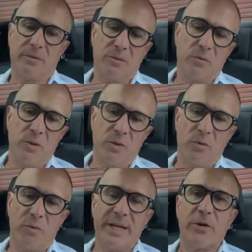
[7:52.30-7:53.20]

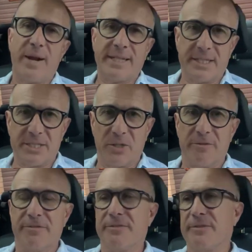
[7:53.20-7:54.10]
recorrect
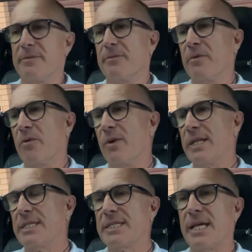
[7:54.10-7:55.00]
itself
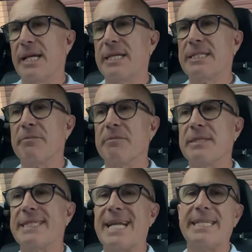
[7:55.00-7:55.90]
once some
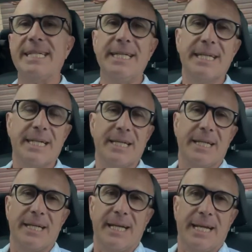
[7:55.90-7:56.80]
sanity
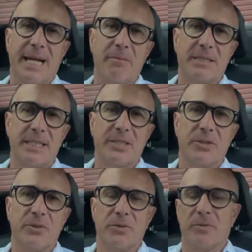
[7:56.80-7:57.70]
comes
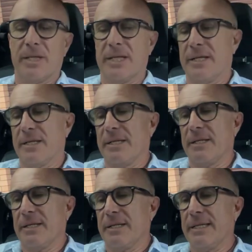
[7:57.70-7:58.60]
into
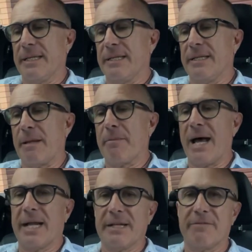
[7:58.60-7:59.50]
that
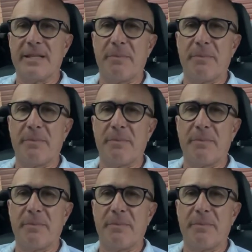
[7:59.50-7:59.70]
market for that